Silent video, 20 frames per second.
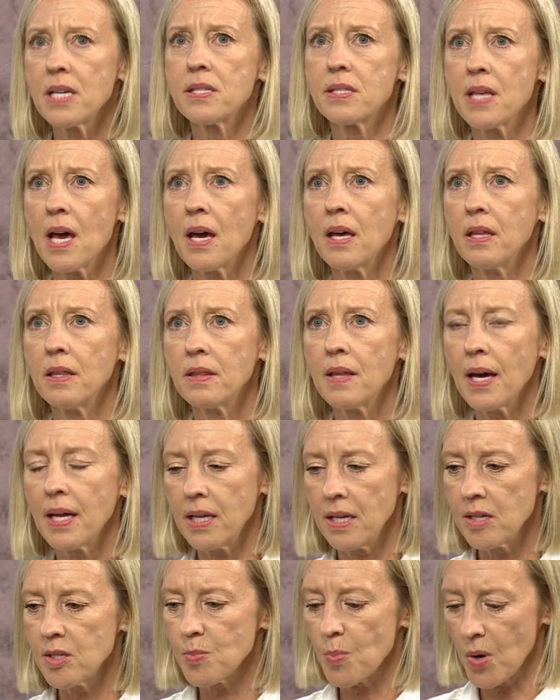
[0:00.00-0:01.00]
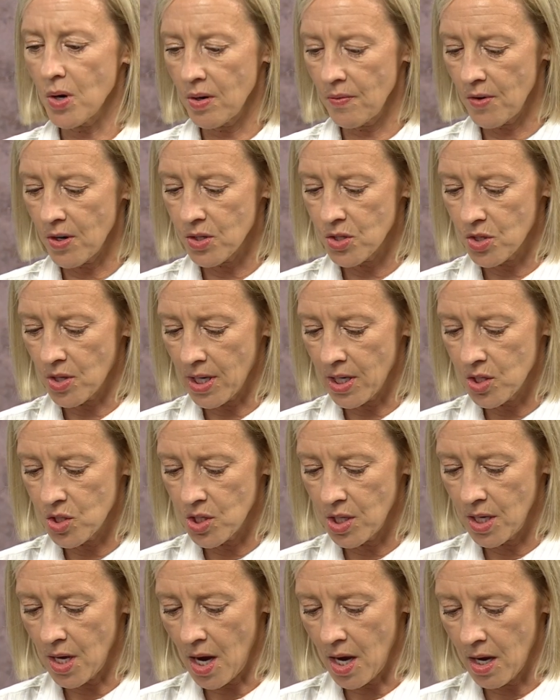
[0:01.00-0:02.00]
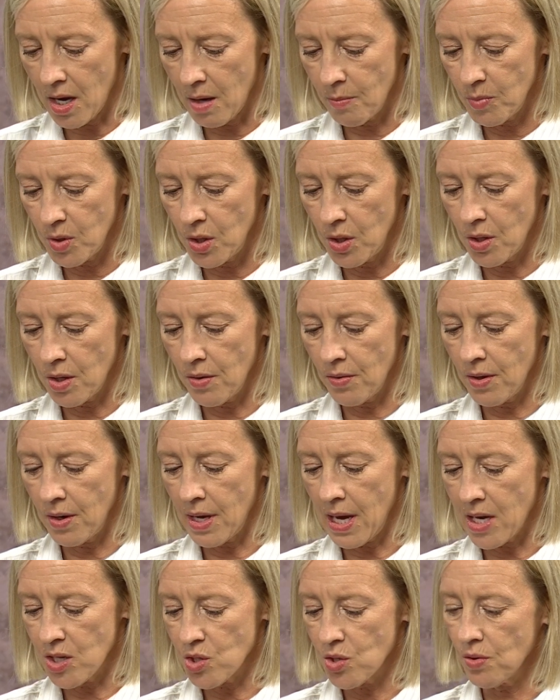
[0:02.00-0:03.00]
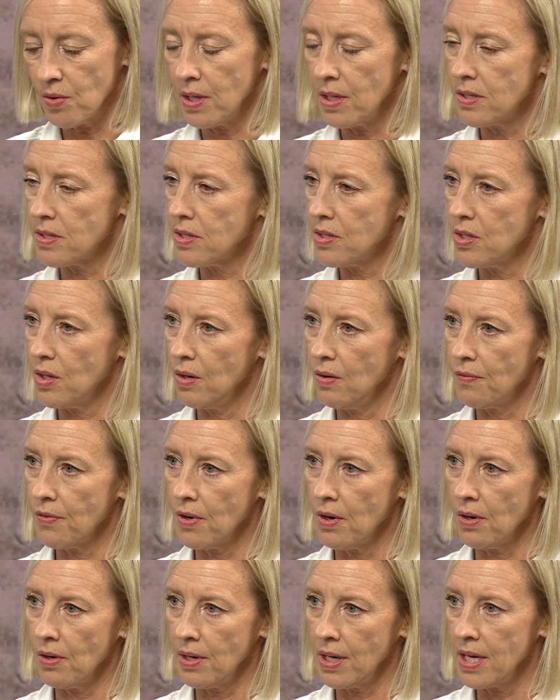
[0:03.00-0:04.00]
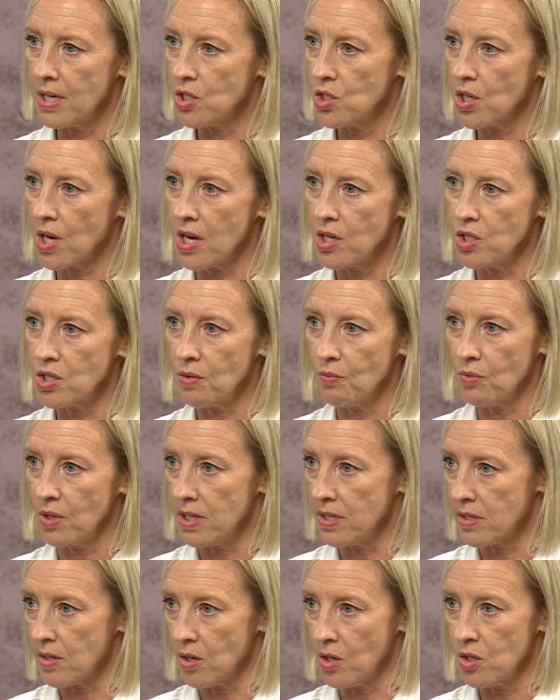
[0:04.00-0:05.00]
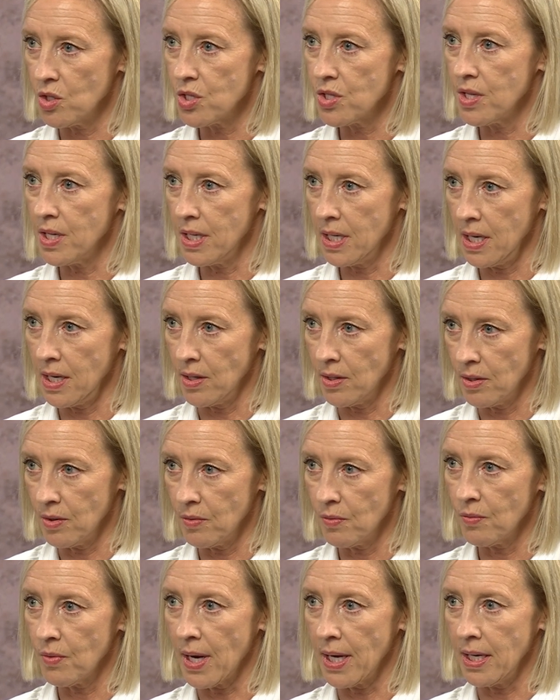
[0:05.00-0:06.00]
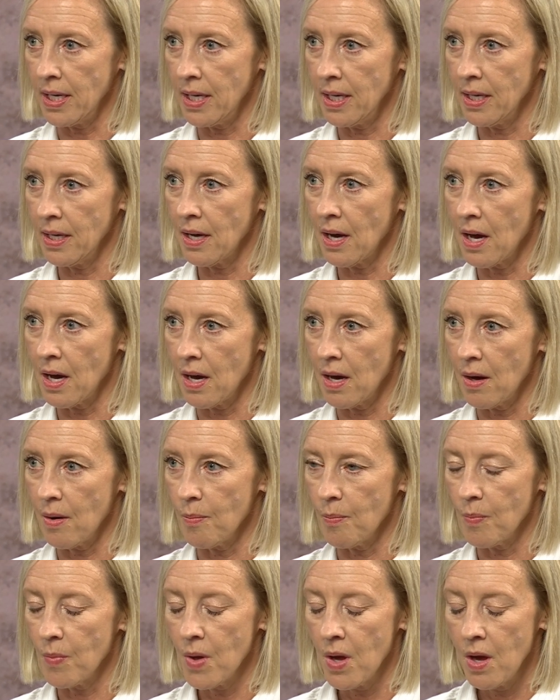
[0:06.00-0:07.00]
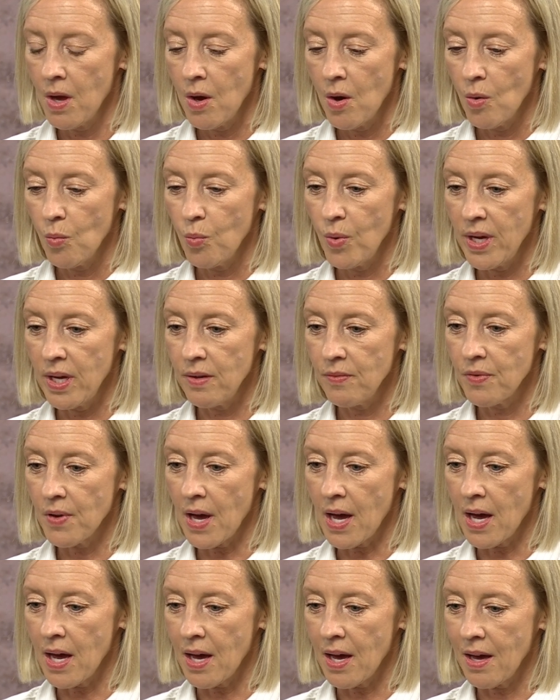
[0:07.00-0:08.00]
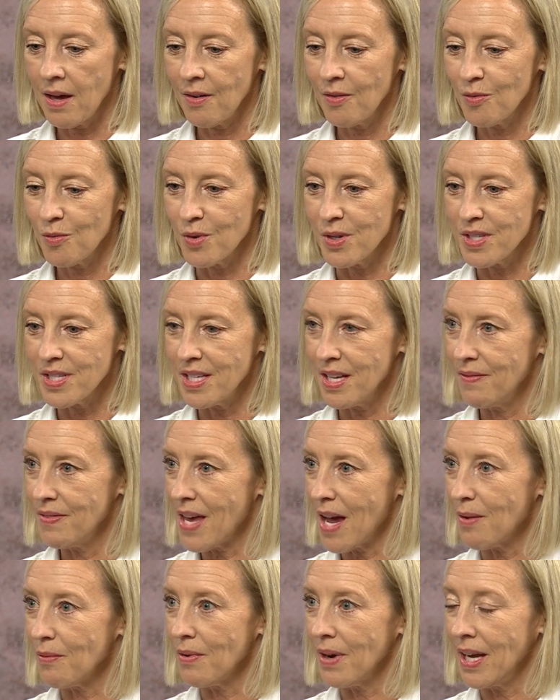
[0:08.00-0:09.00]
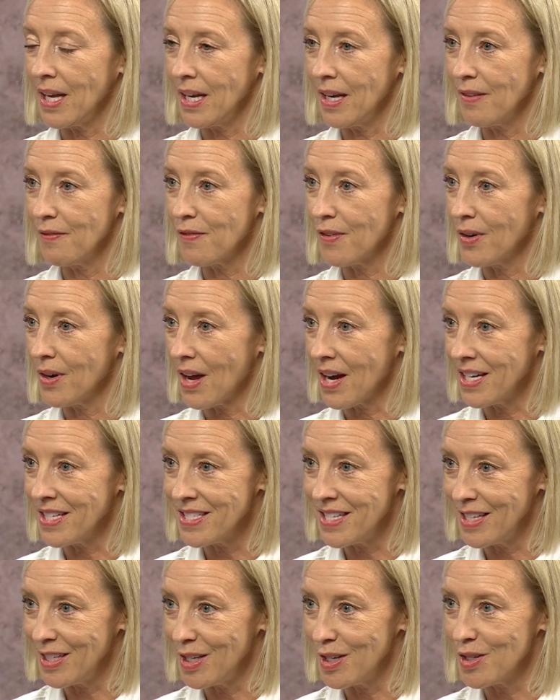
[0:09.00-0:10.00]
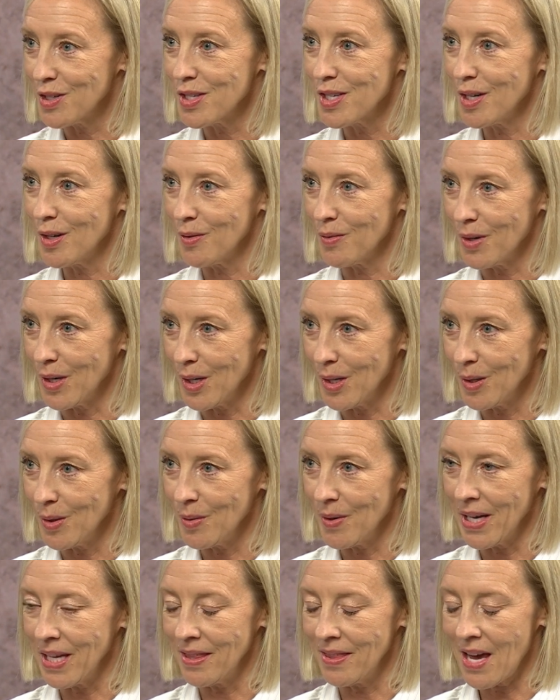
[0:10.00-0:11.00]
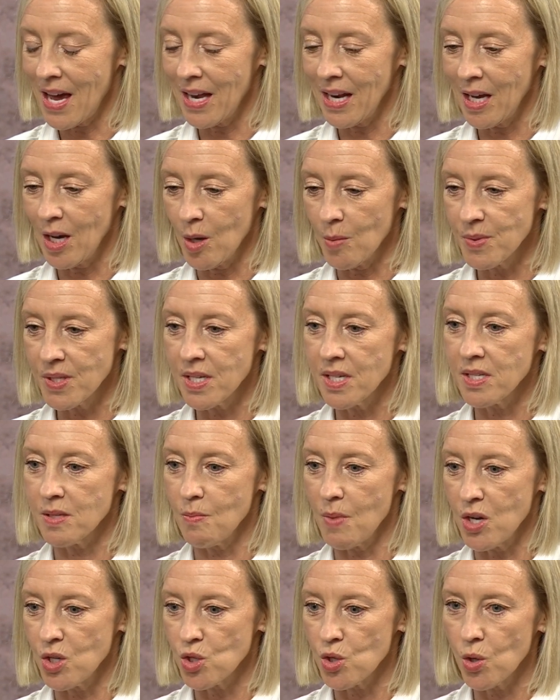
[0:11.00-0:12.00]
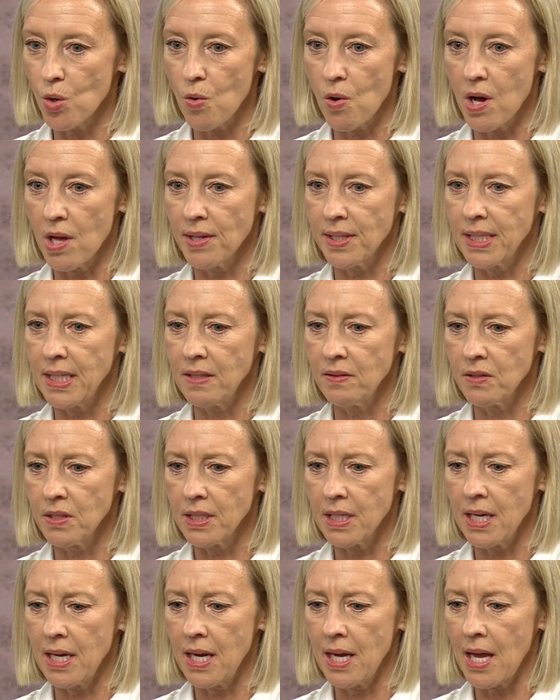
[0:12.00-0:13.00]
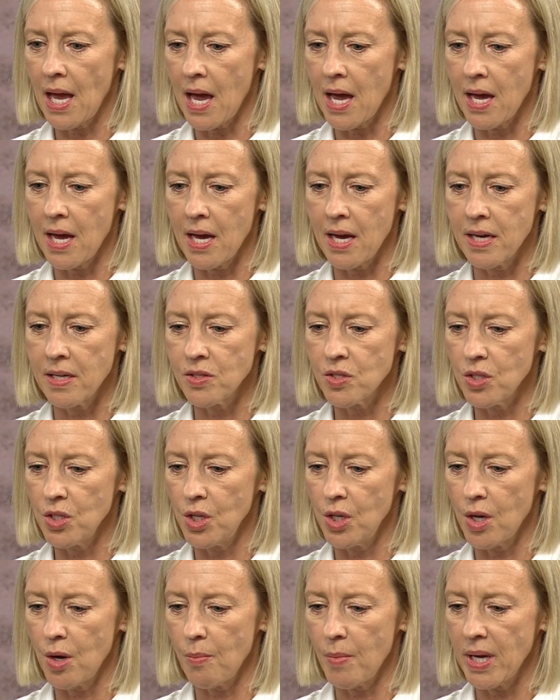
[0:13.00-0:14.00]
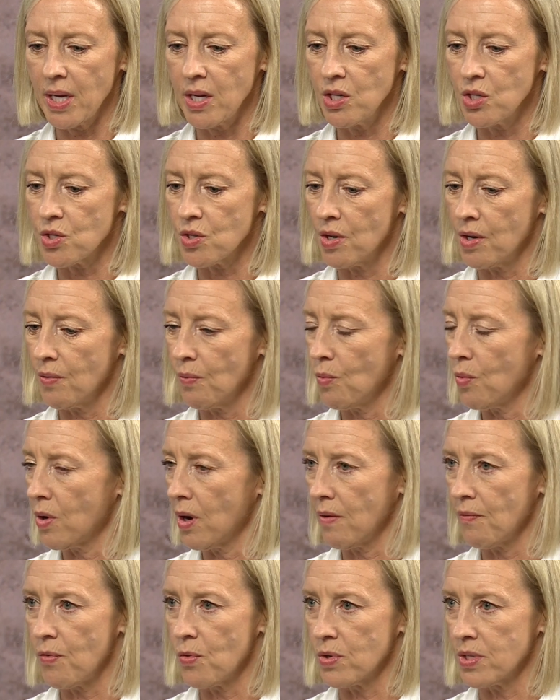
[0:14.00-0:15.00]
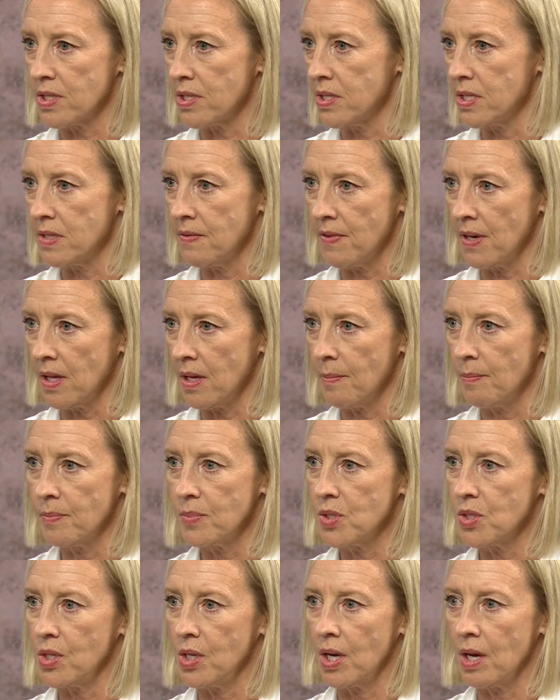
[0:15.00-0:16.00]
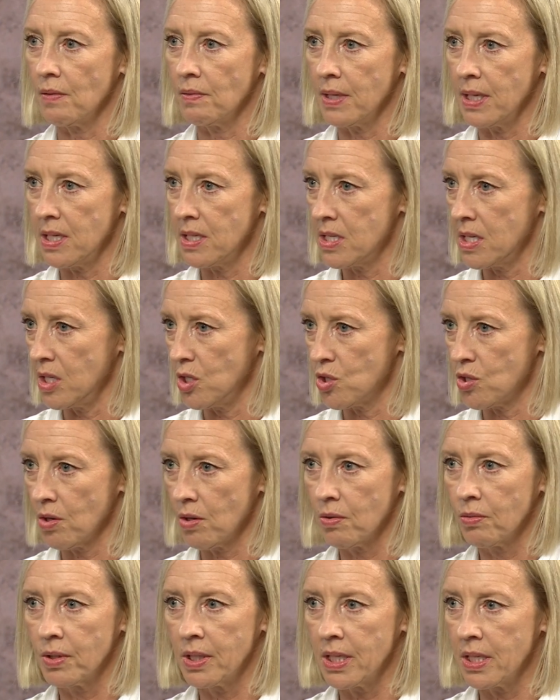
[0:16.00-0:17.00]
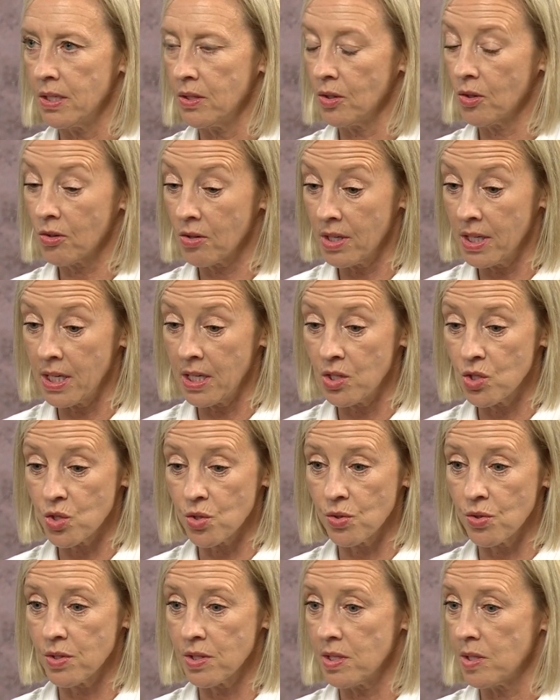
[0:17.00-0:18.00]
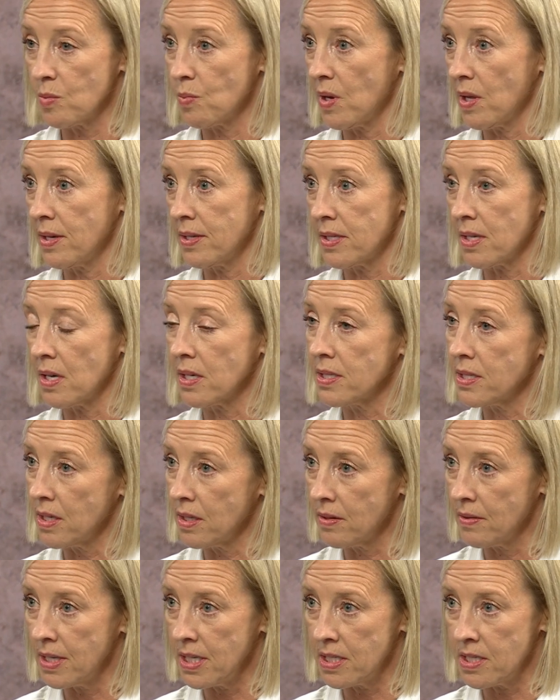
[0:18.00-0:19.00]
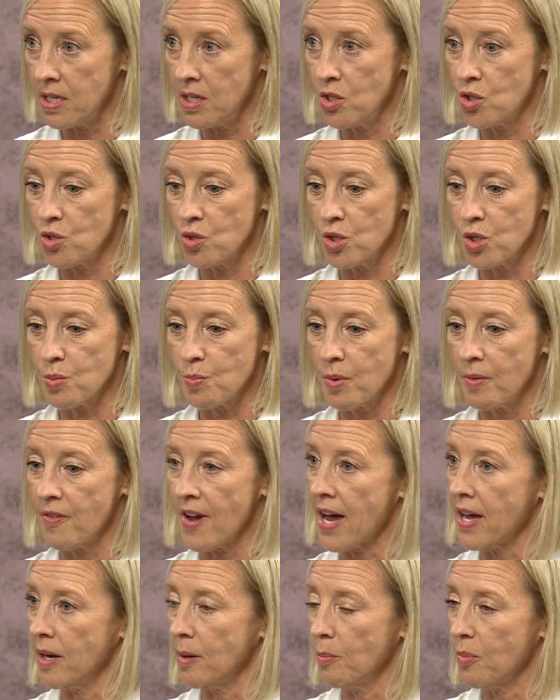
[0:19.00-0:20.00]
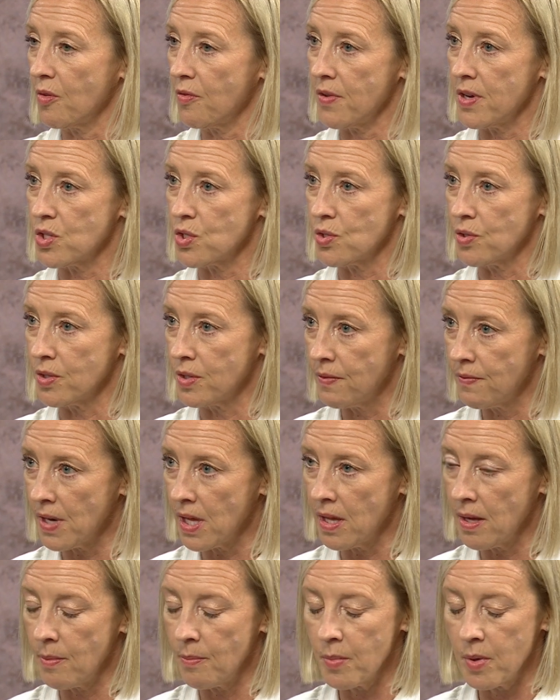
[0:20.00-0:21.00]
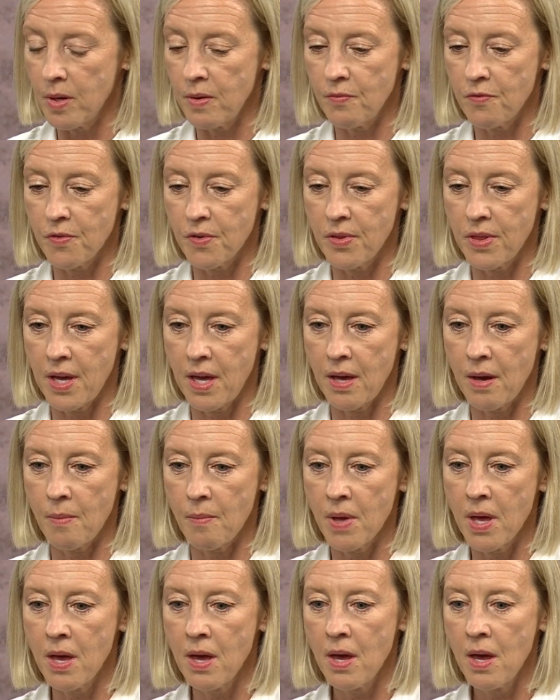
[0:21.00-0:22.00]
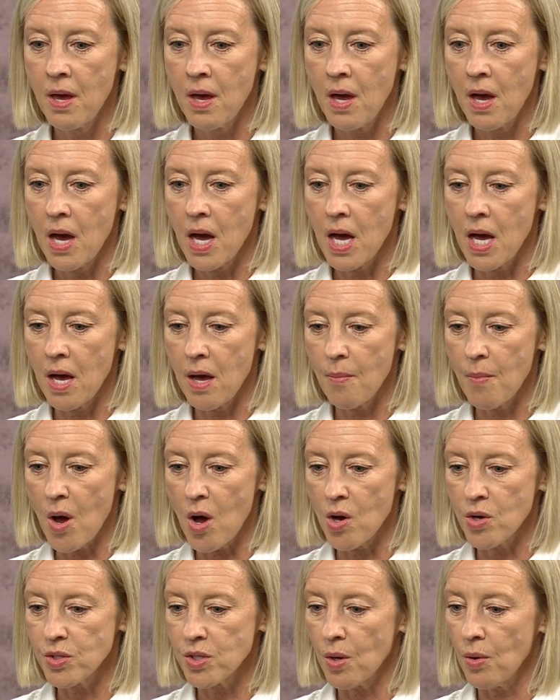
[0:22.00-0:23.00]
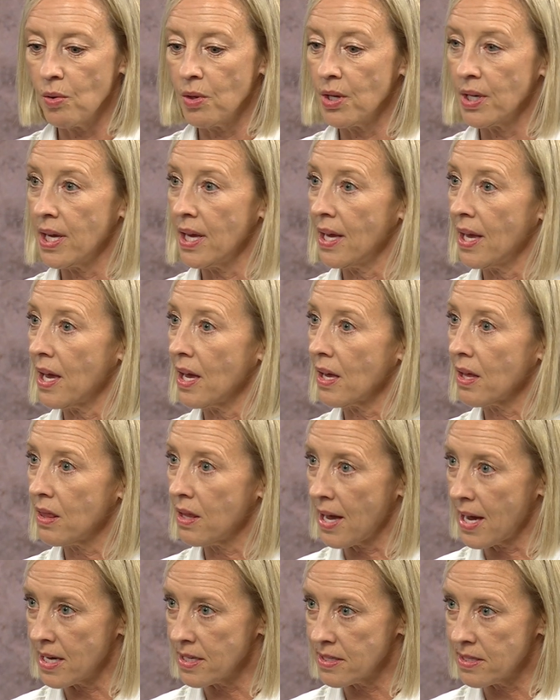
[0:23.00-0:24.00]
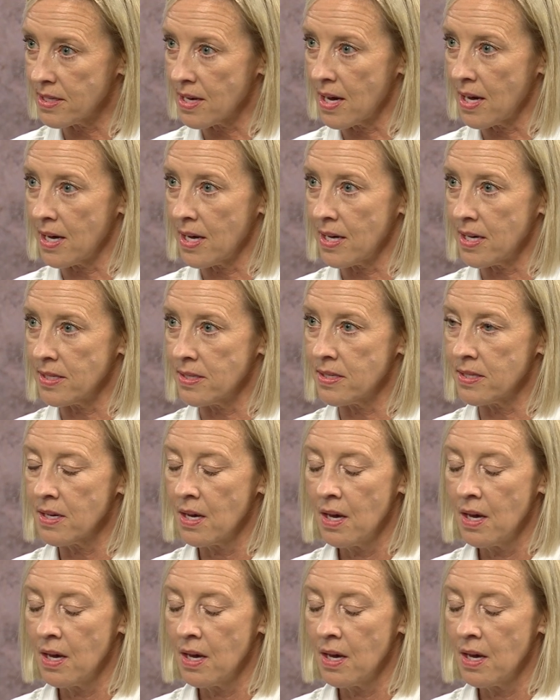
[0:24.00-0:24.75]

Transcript: that is part of our strategy. The National Institute for Early Education Research, the NIEER rating, we've received that rating for 19 years in a row, and that helps us measure quality, looking at, making sure our workforce is developed, lead teacher credentials as well as auxiliary teachers, providing professional development for them. Also looking at class size,